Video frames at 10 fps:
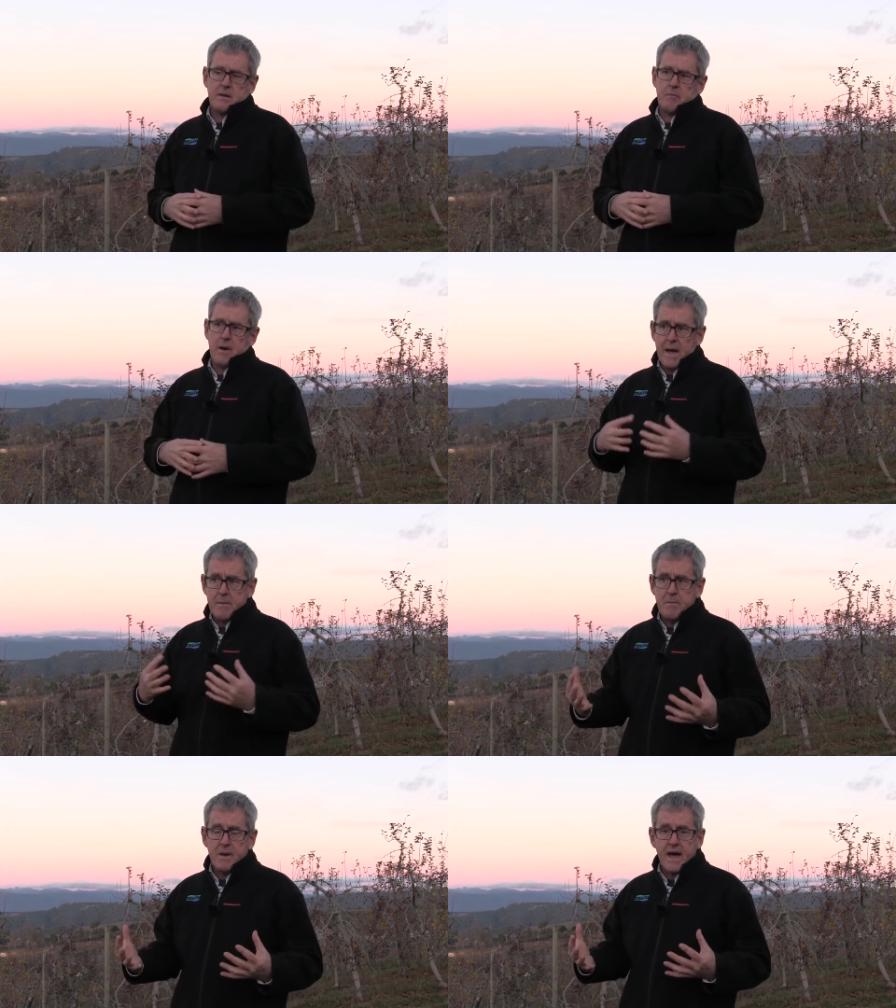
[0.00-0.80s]

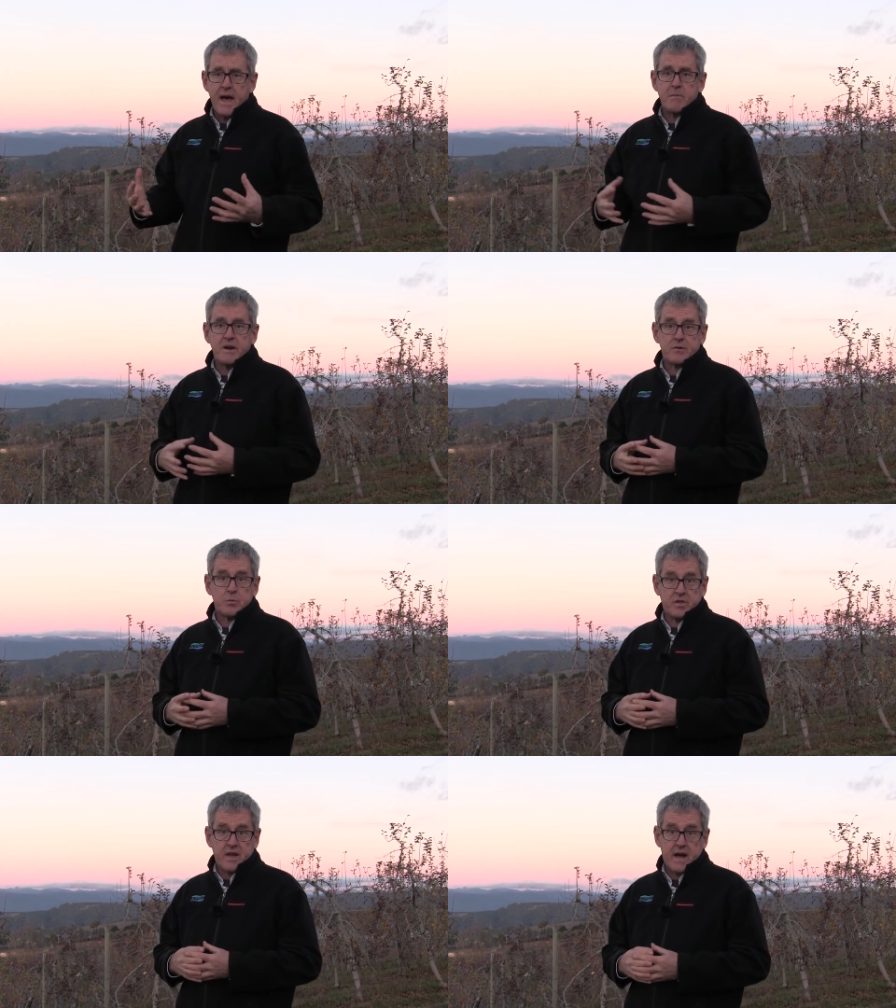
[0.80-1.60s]
maybe BA mixed
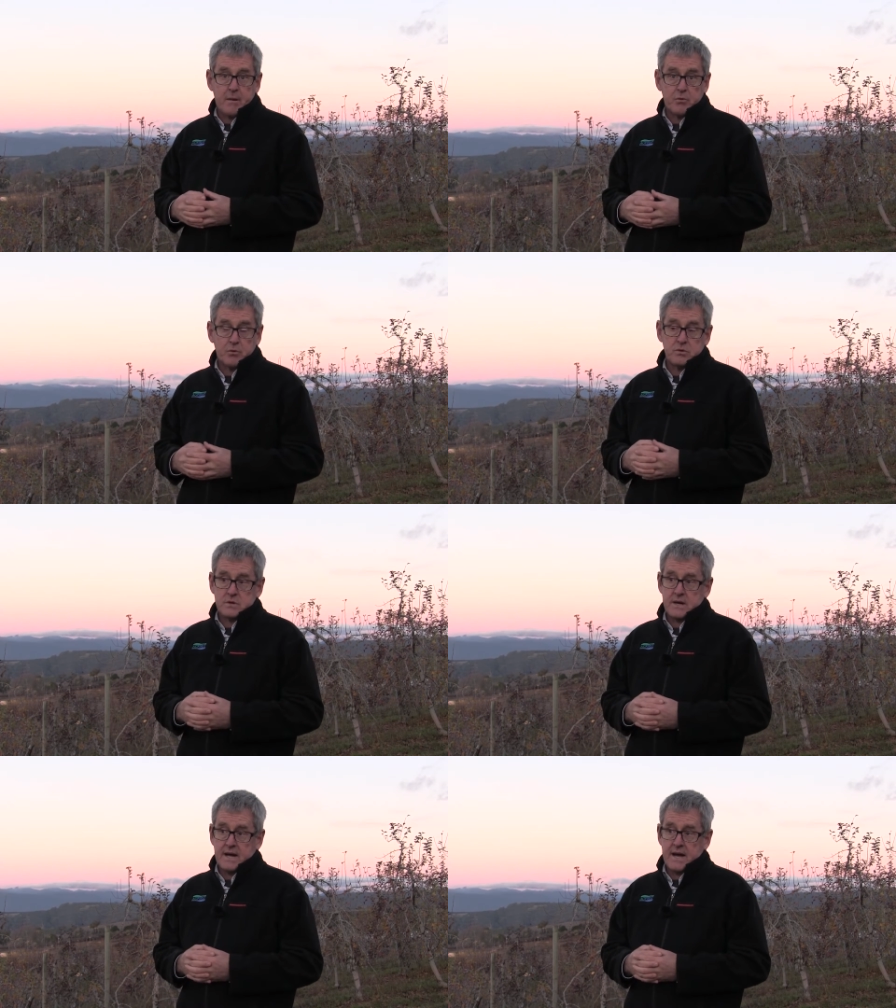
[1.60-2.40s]
with carbaryl,
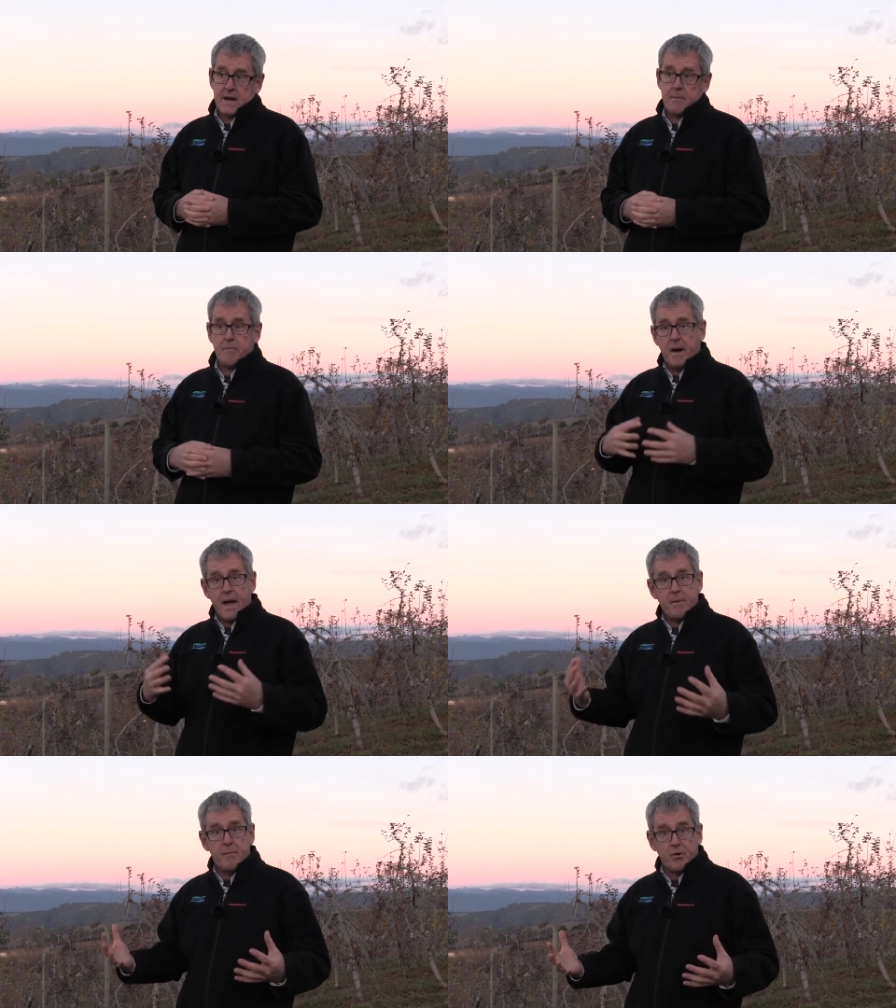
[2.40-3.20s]
uh,
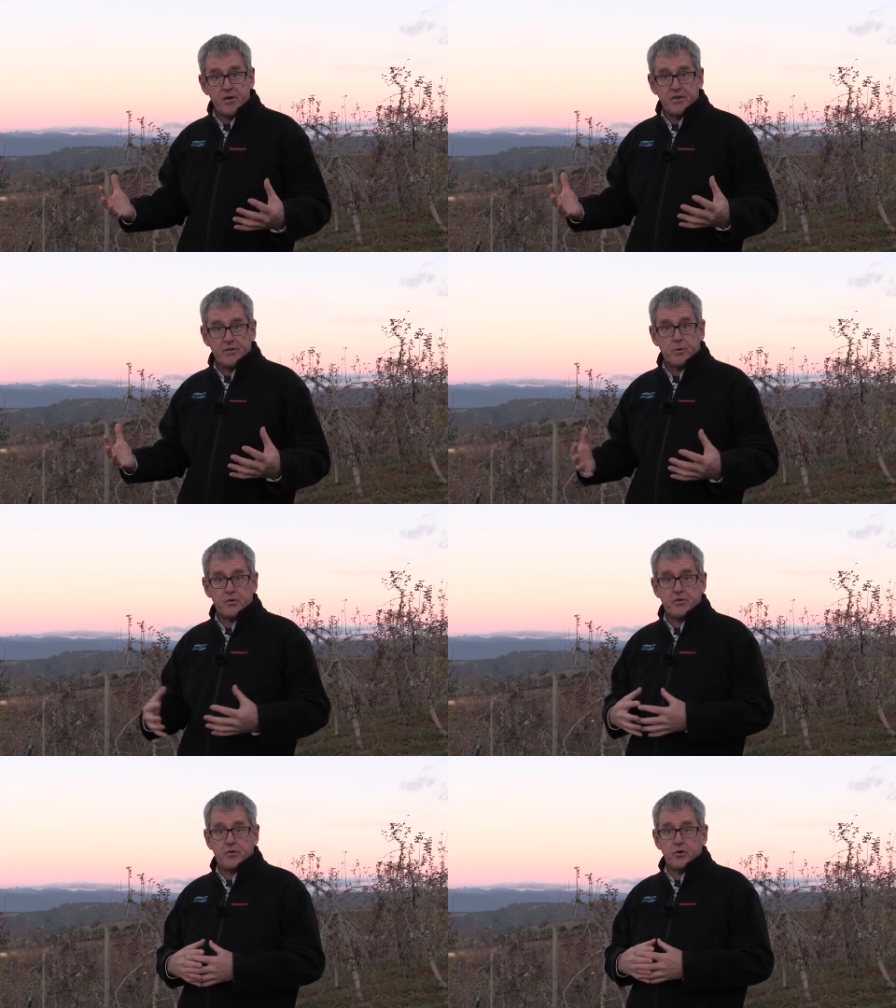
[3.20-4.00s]
maybe Brevis,
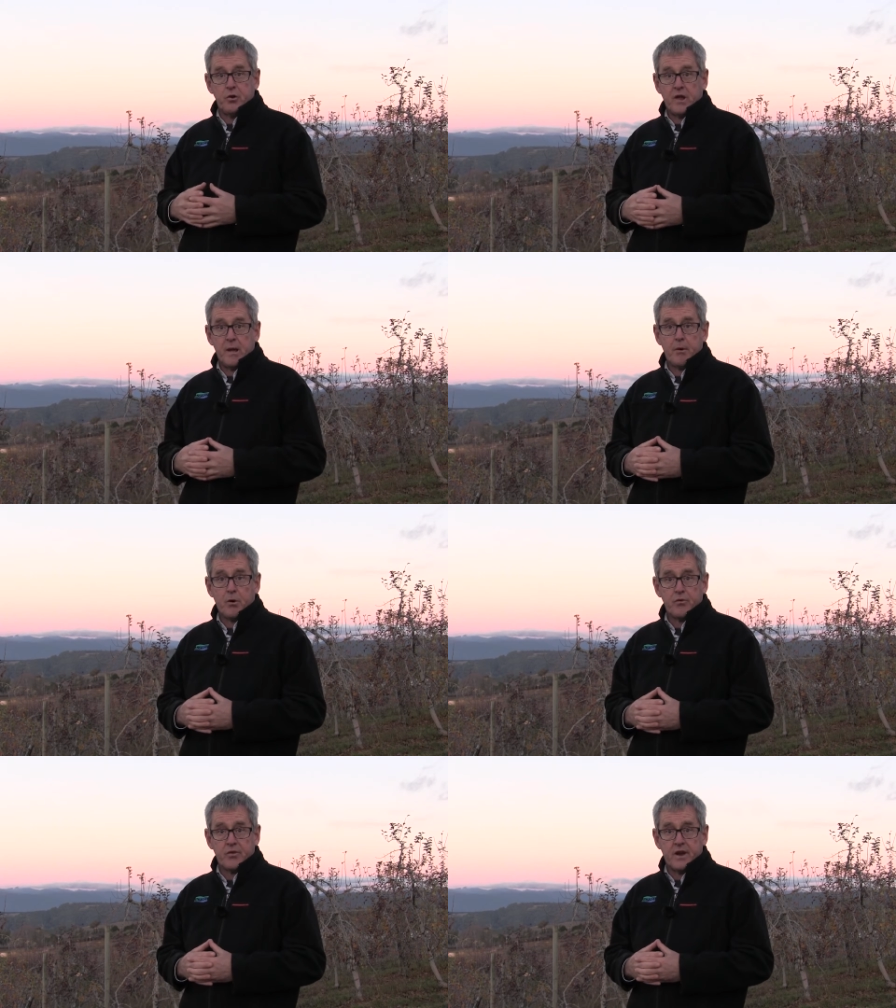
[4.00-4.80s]
which is the new
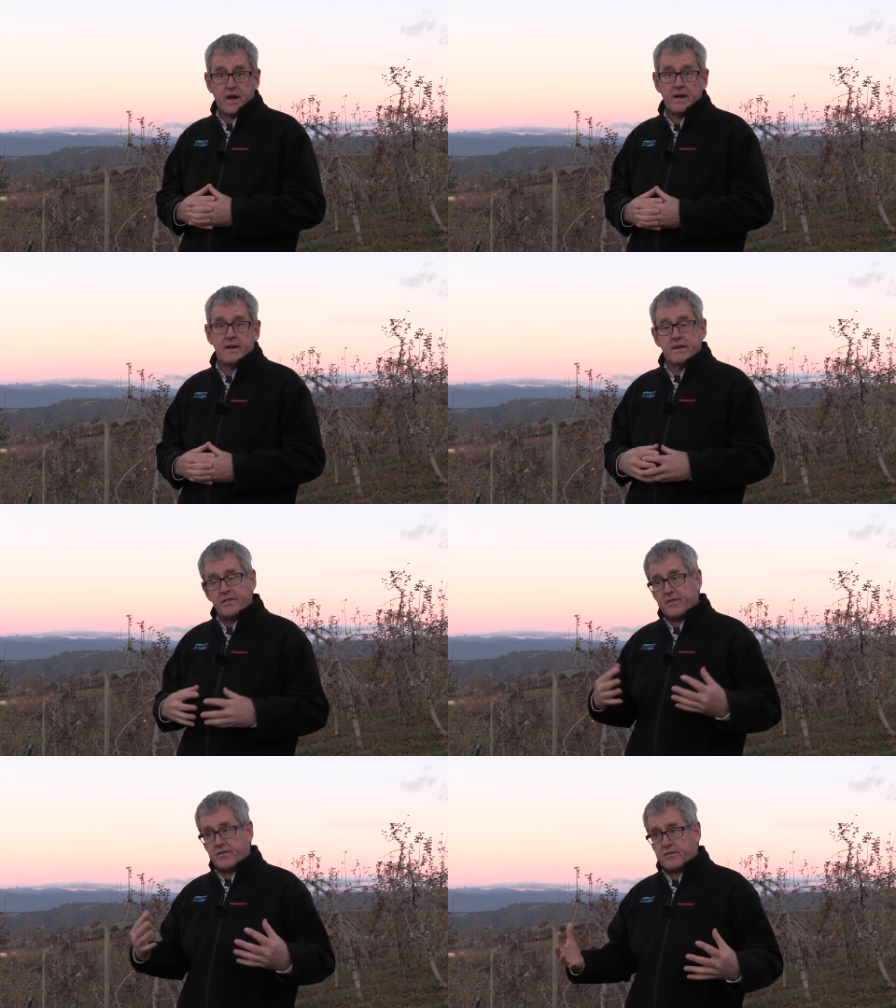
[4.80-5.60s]
chemical thinner
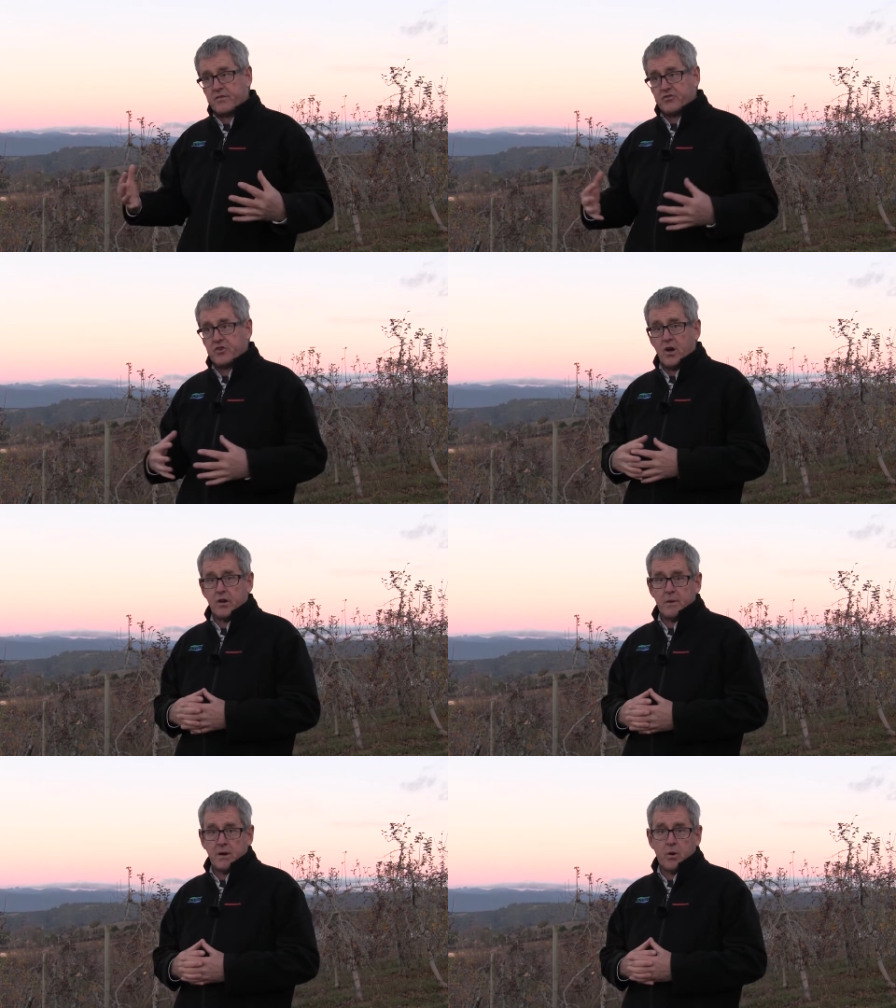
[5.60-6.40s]
that's
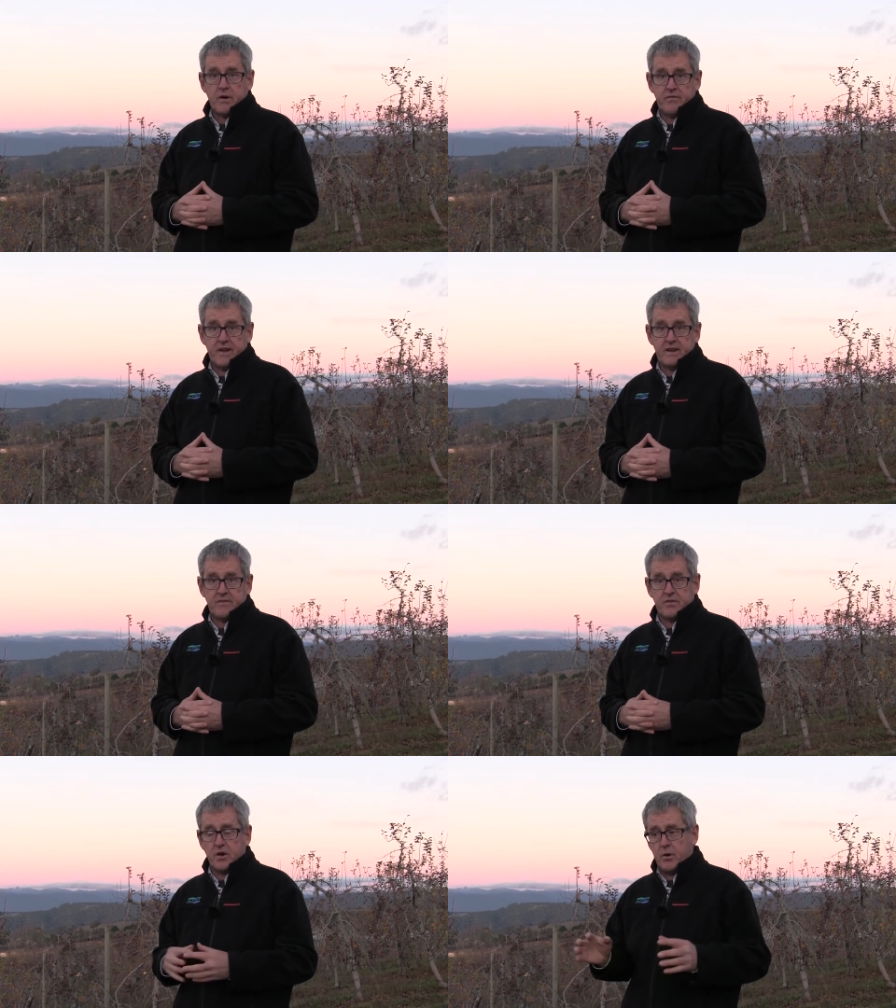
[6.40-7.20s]
shown to be quite
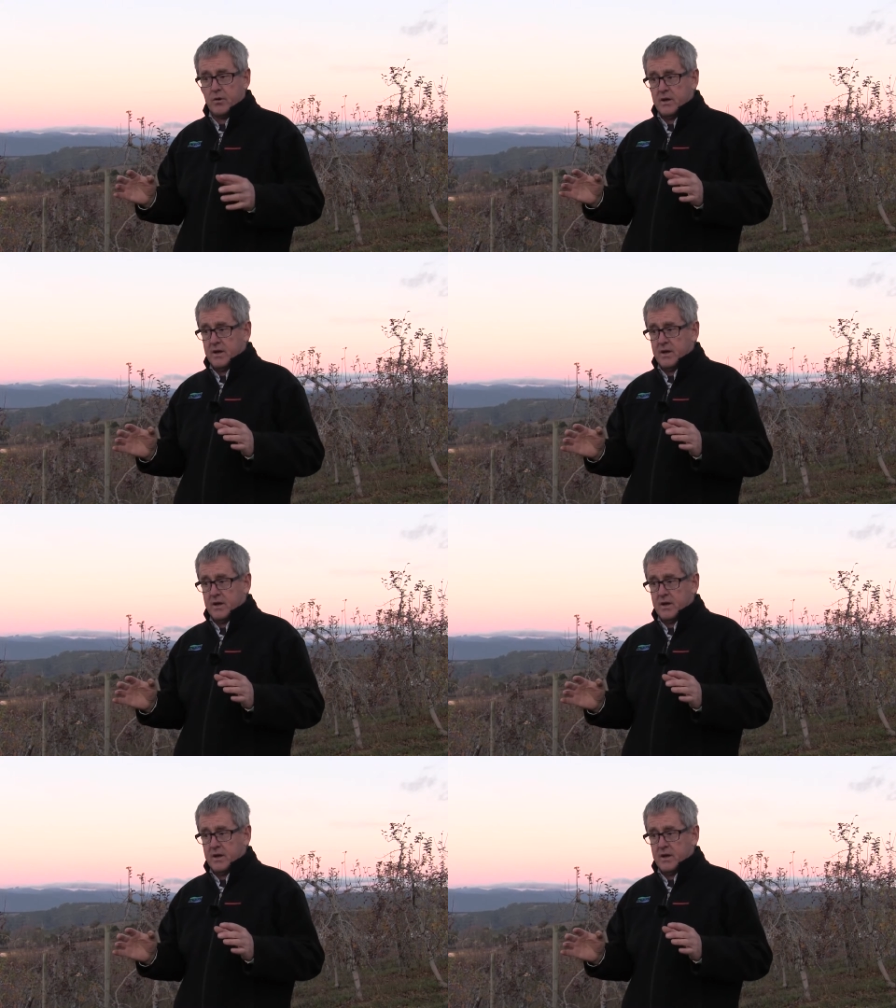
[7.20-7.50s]
effective. So